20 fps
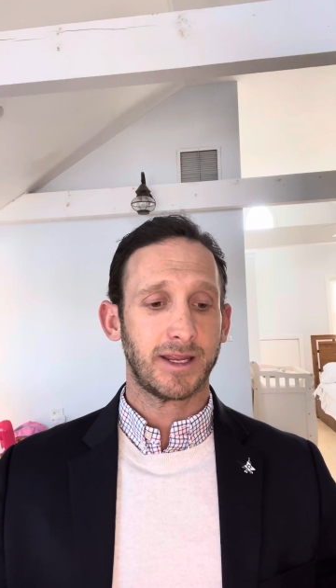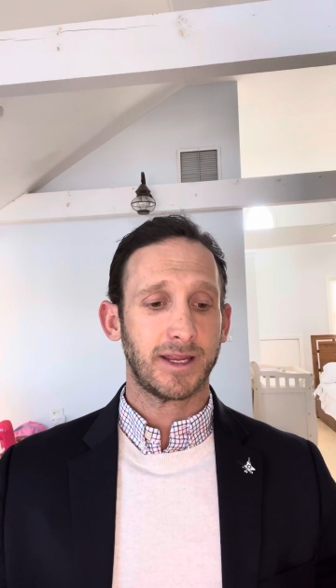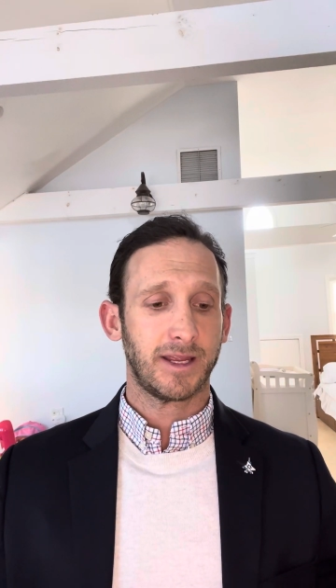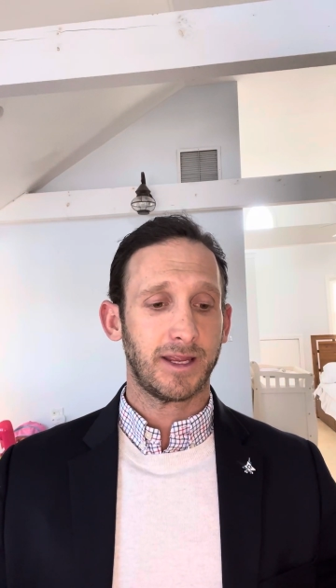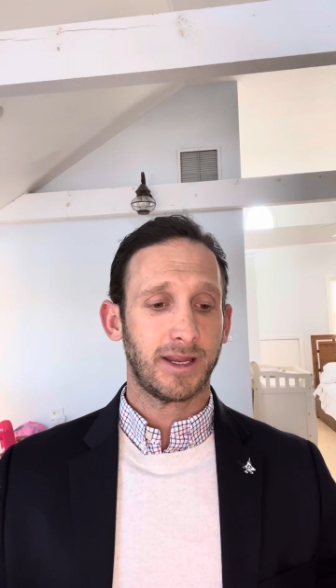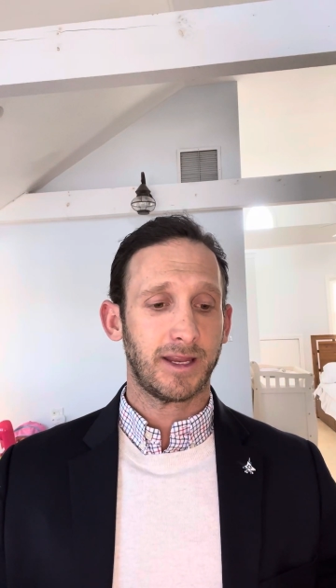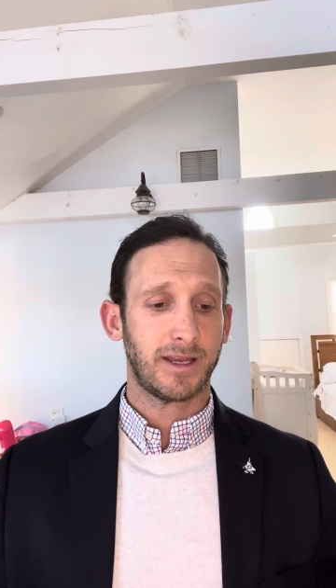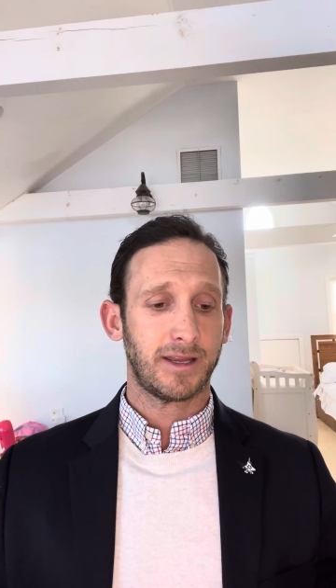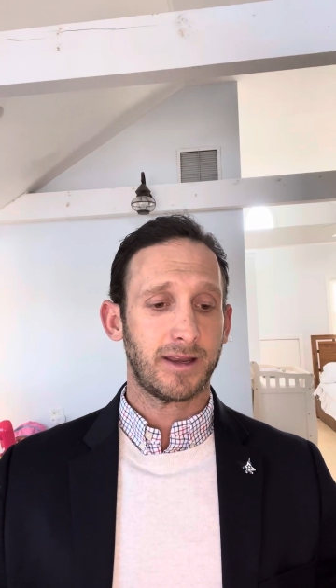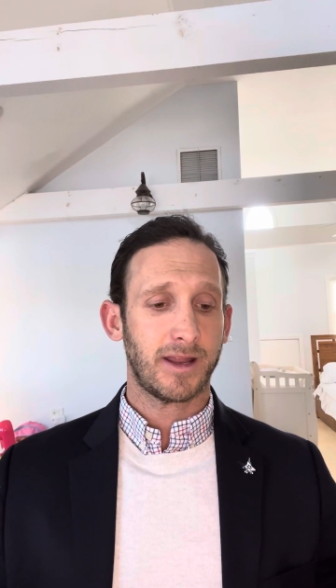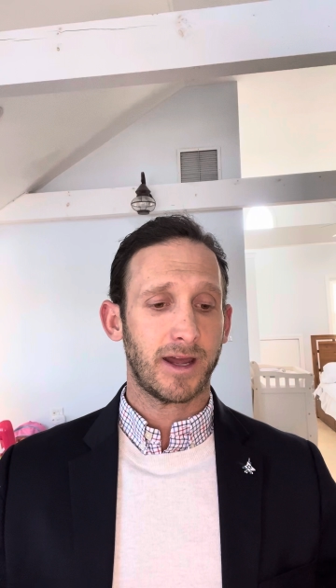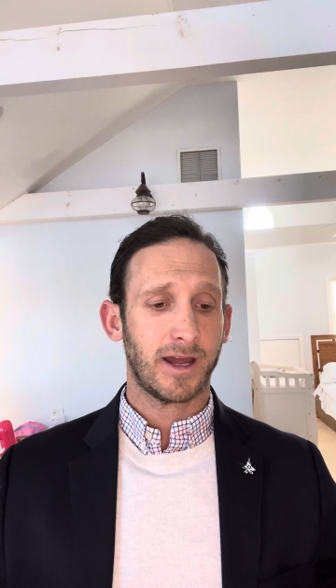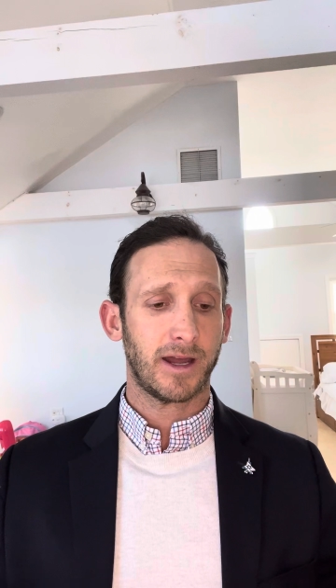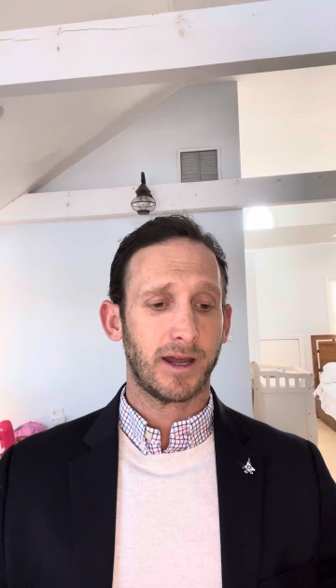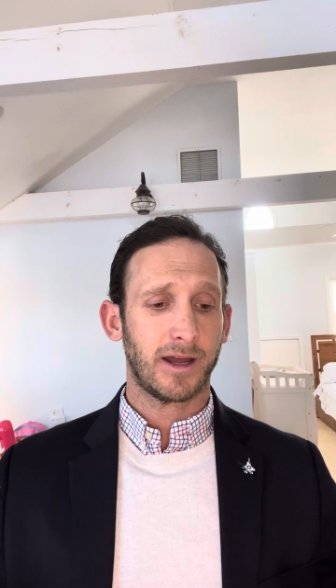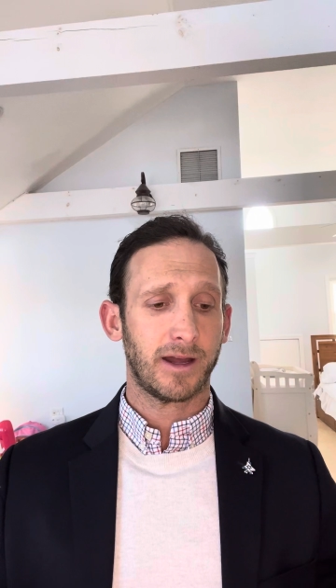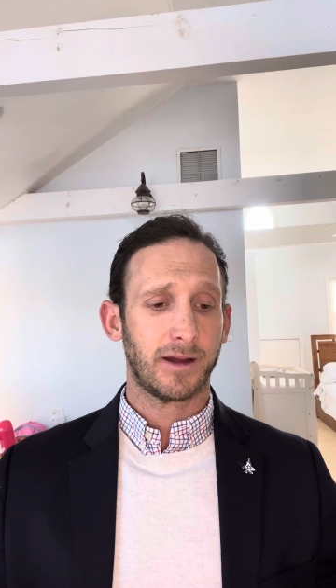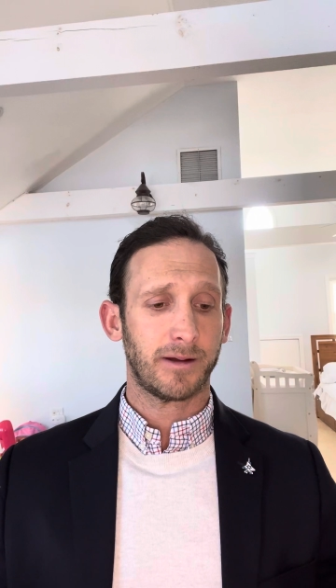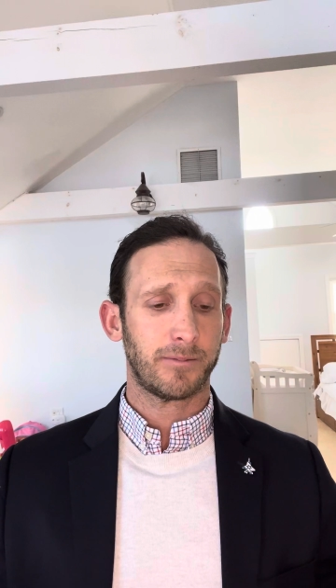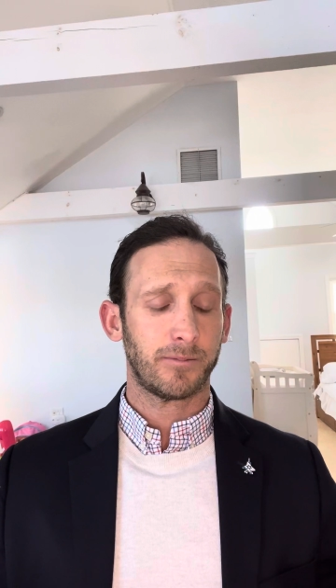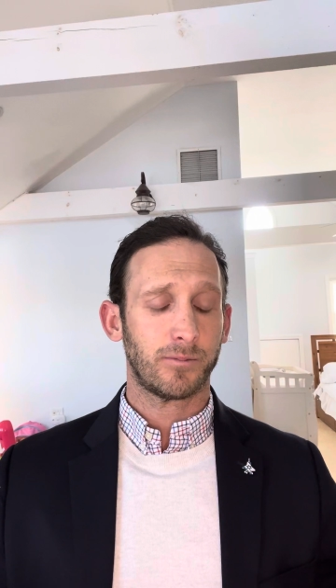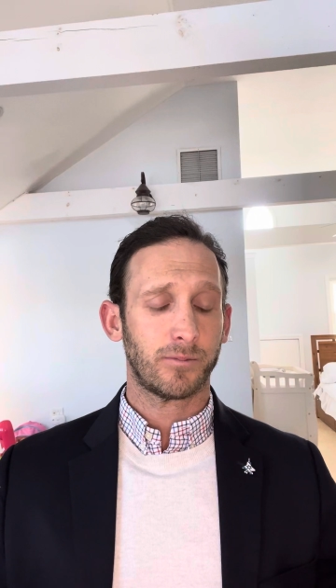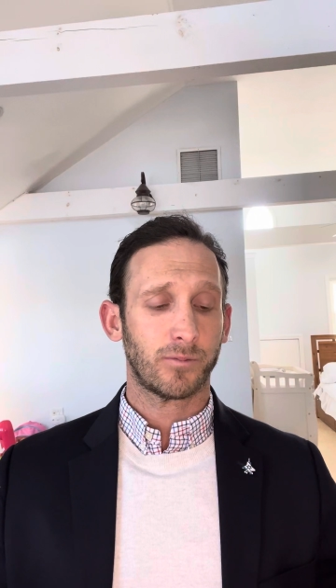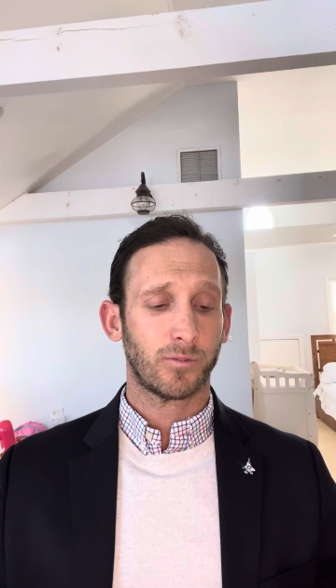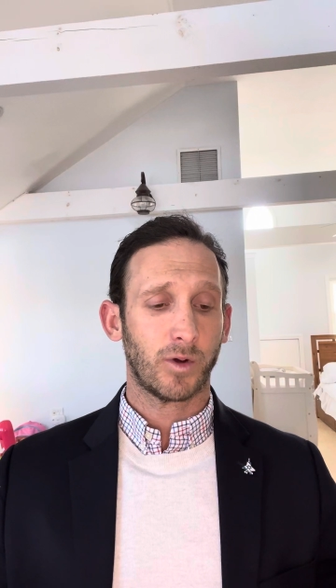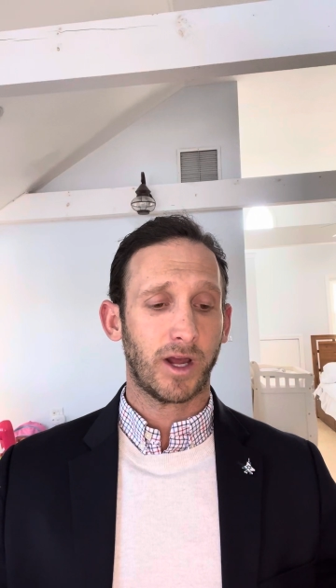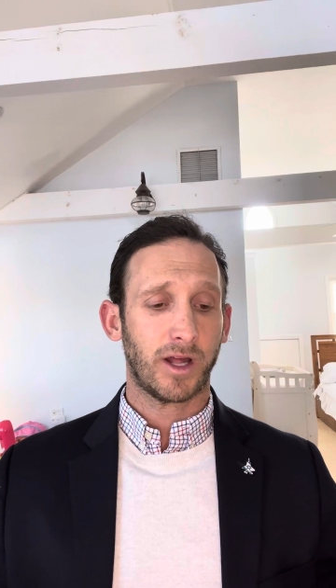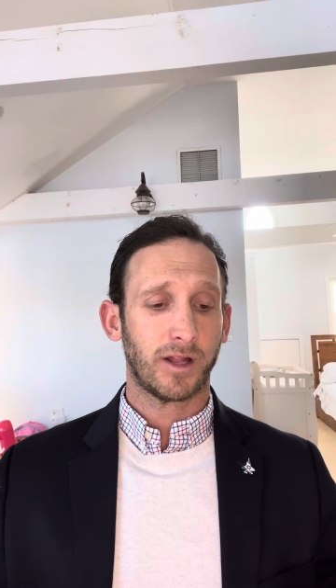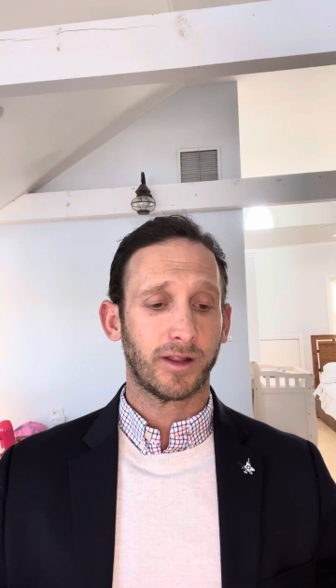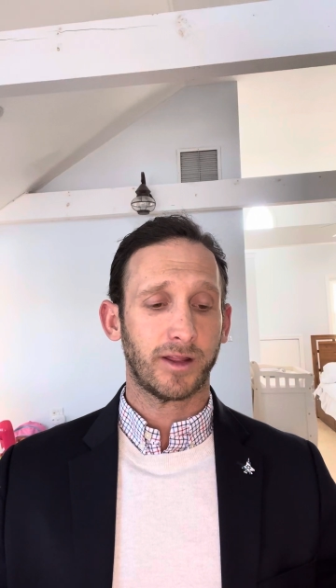in
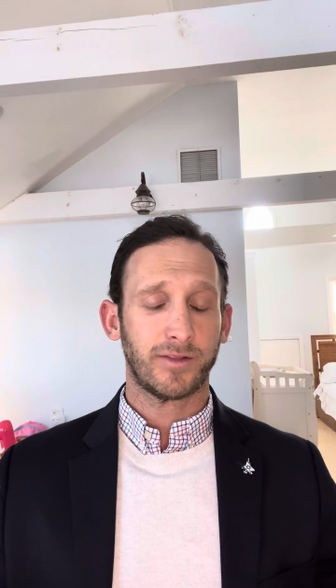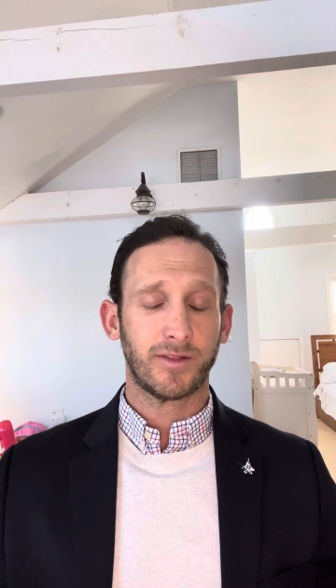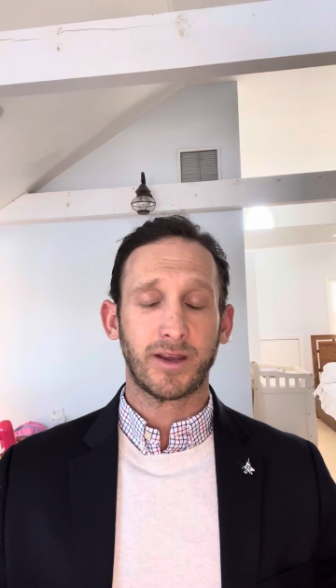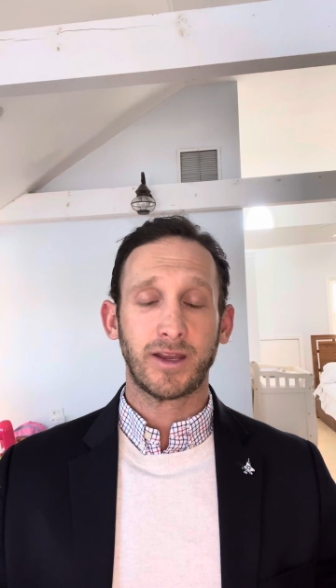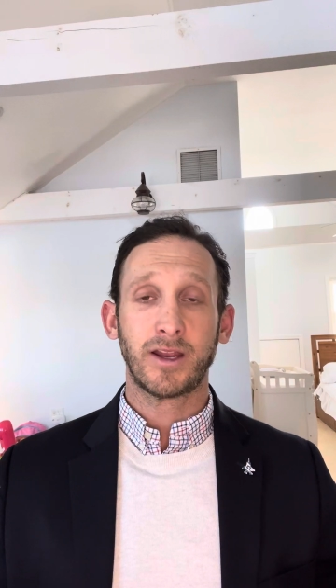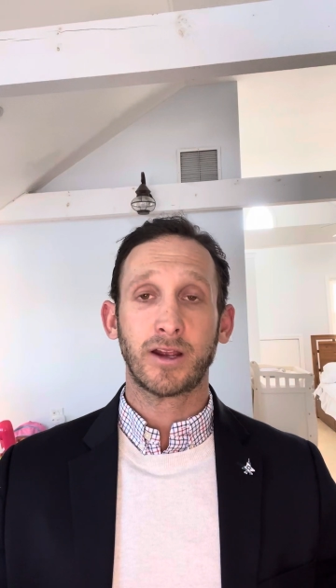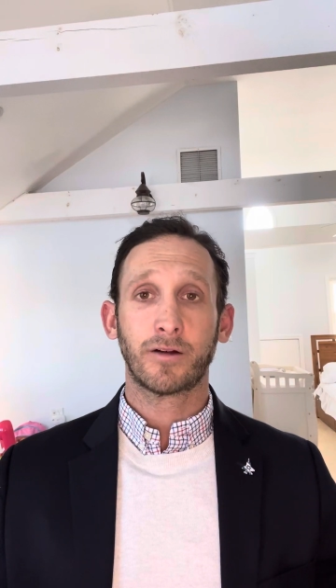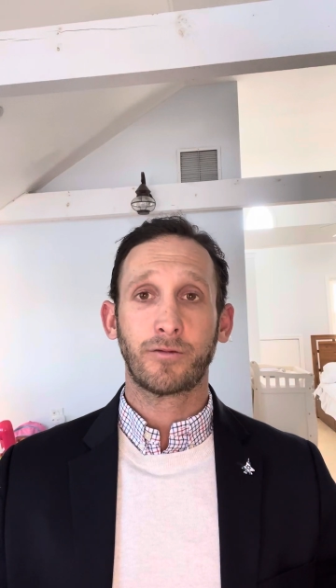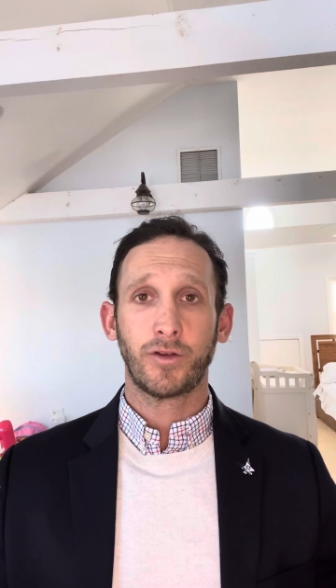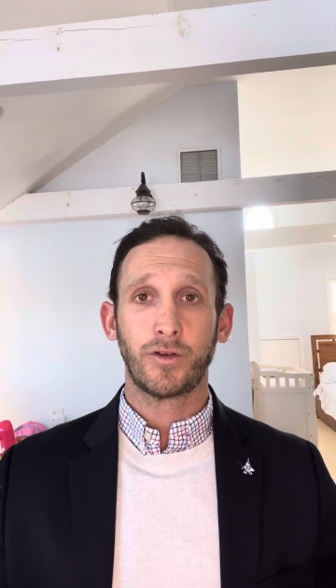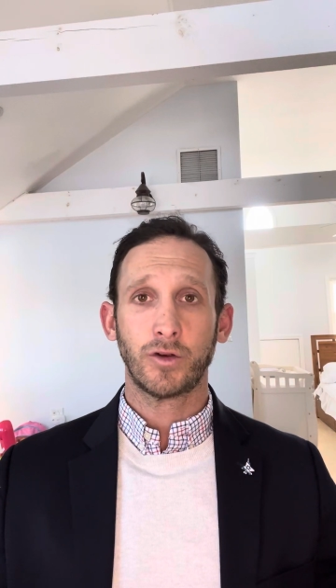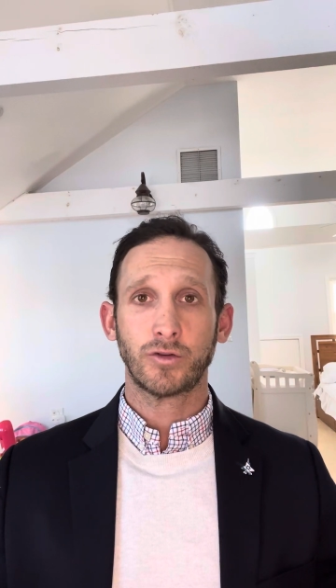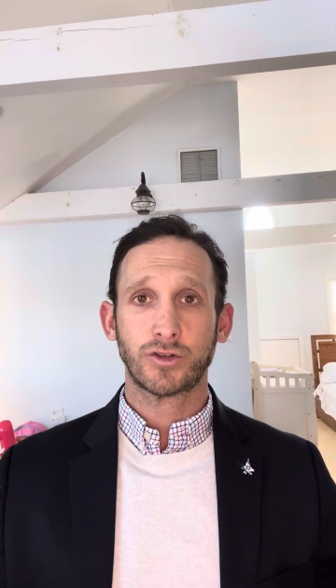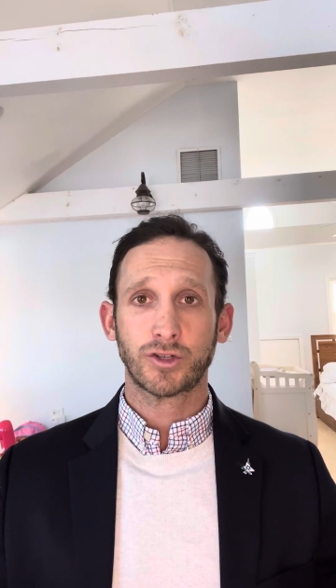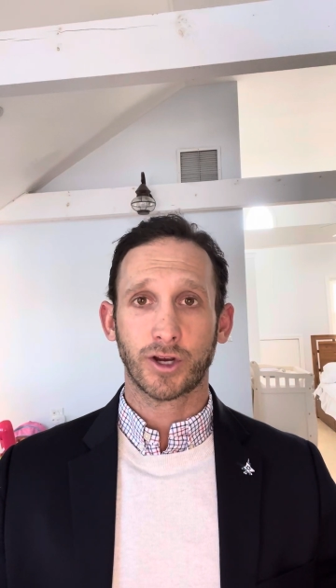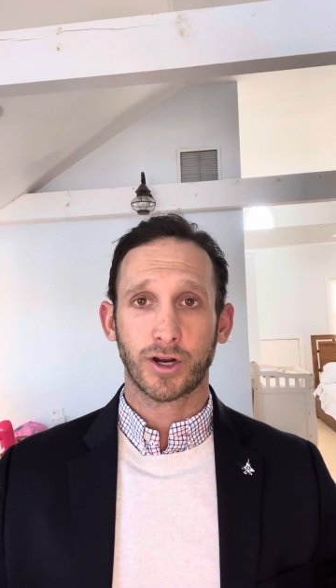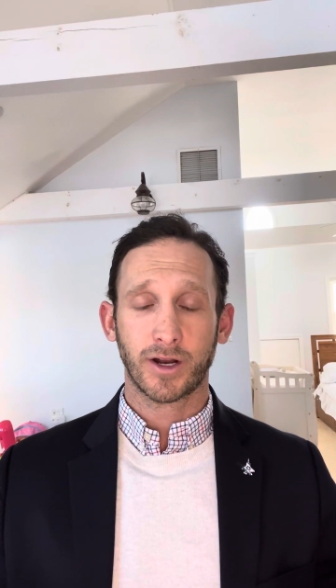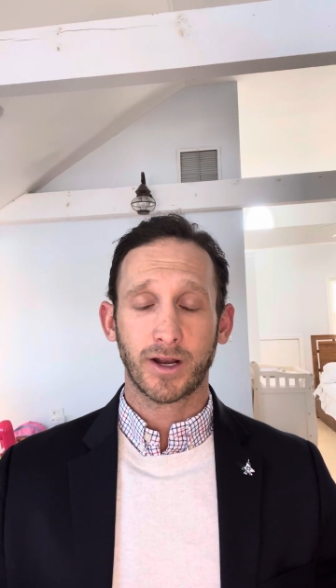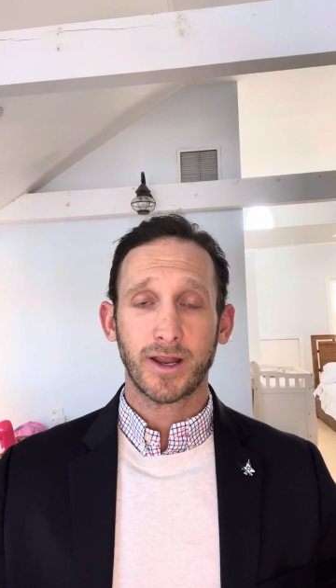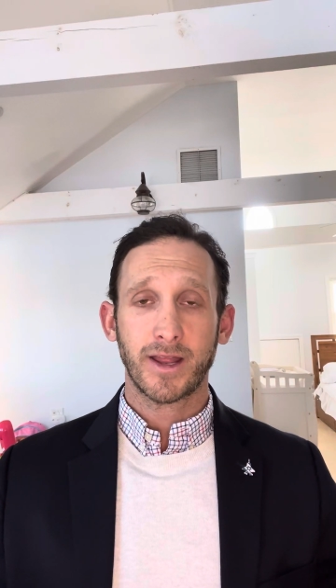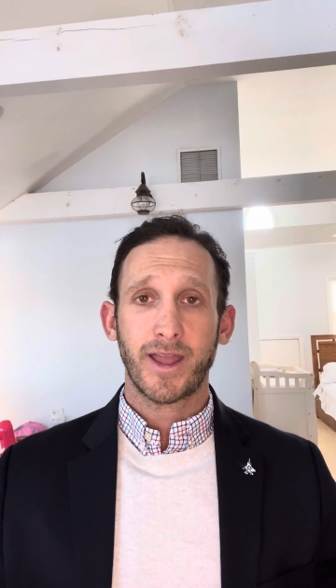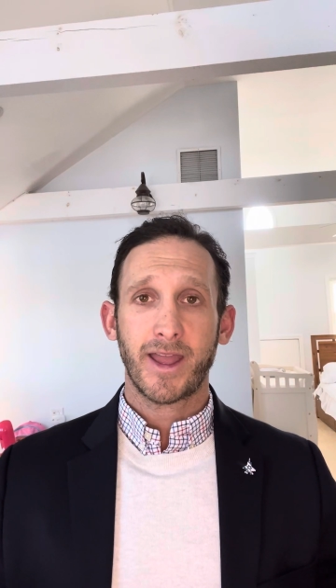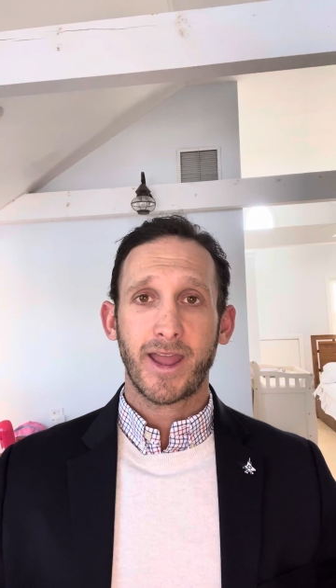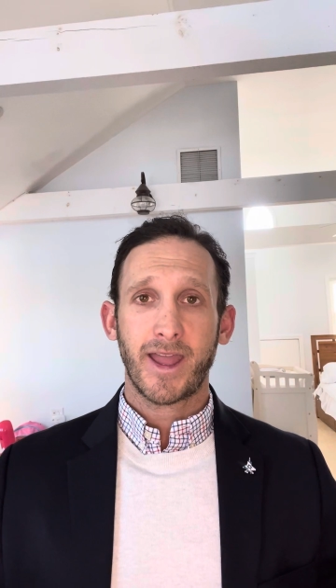the near future,